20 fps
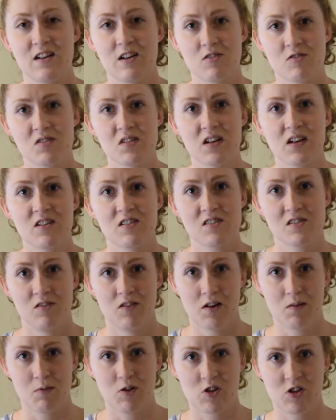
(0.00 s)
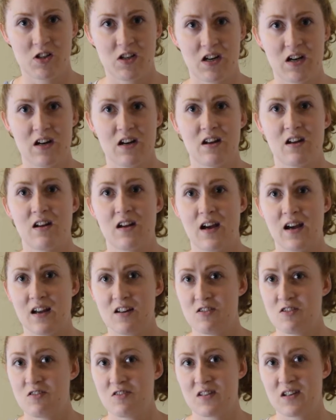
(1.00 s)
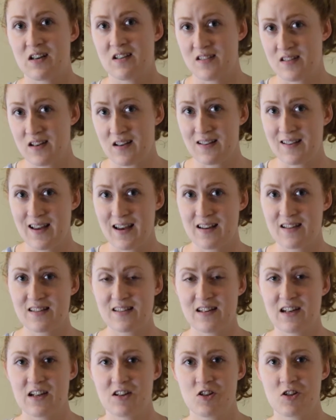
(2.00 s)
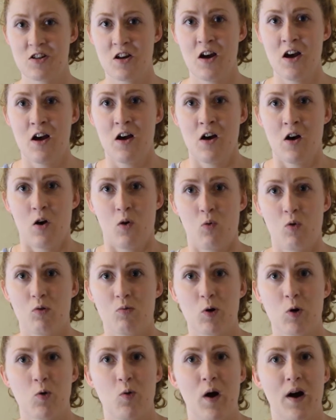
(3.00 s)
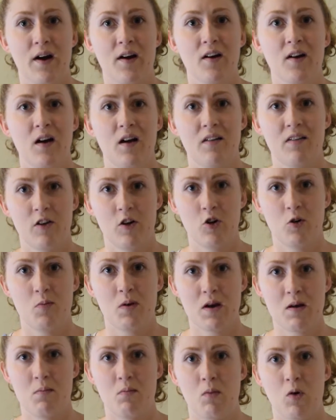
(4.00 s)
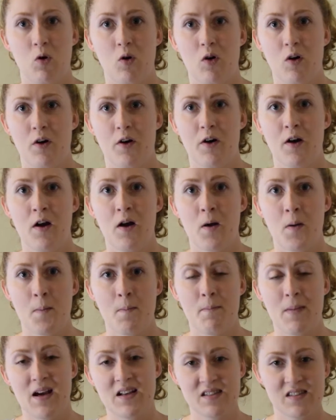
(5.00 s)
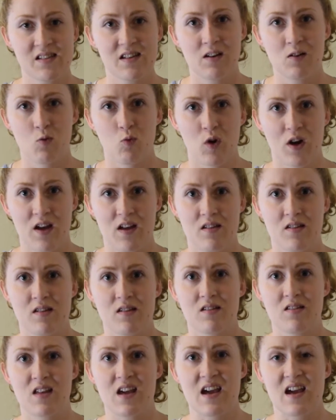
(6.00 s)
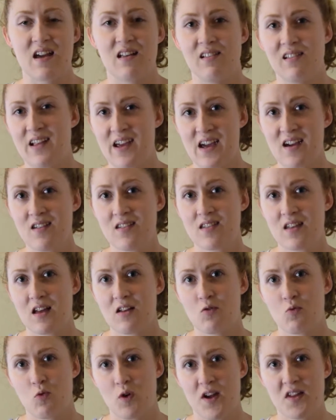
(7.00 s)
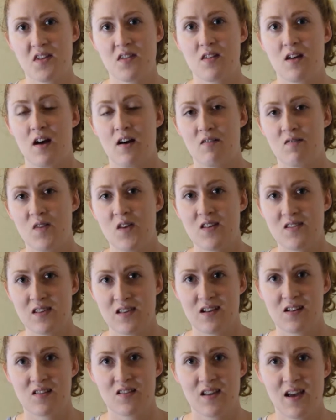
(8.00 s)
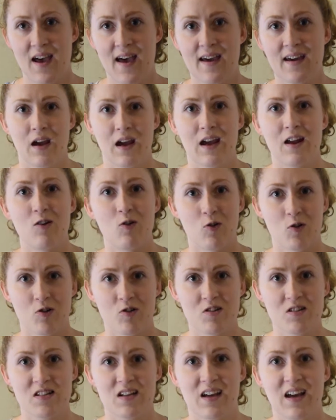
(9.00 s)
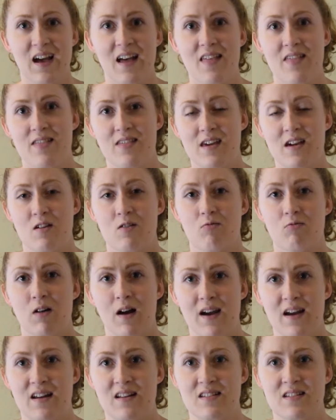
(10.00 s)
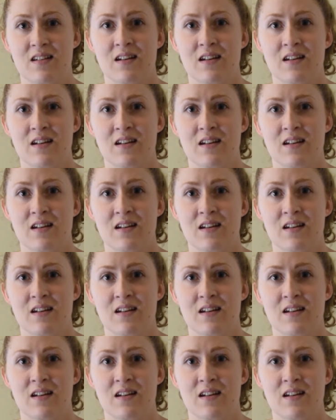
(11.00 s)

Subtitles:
using a sewing machine and using a zigzag stitch will require a little bit more messing with the length and width of the zigzag in order to get the right